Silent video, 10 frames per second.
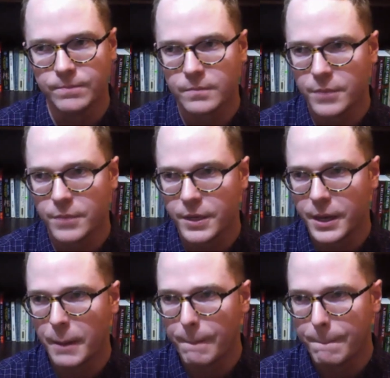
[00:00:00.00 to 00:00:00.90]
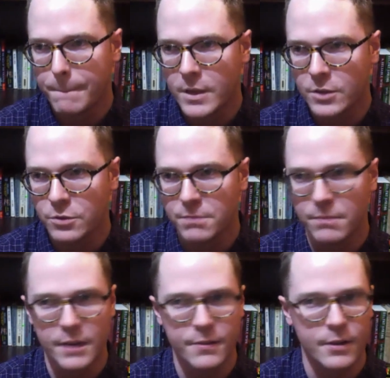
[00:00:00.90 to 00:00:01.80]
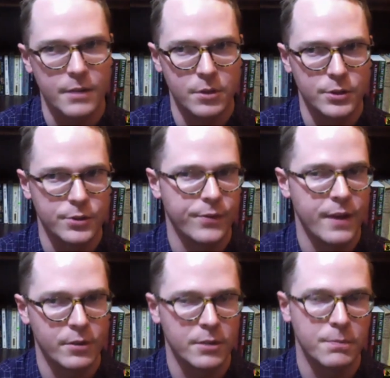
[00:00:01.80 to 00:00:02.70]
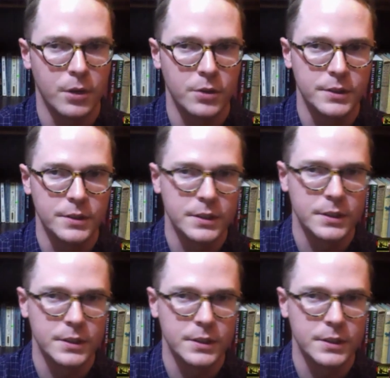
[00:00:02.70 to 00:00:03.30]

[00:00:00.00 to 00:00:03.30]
but um, he's one of my most favorite composers.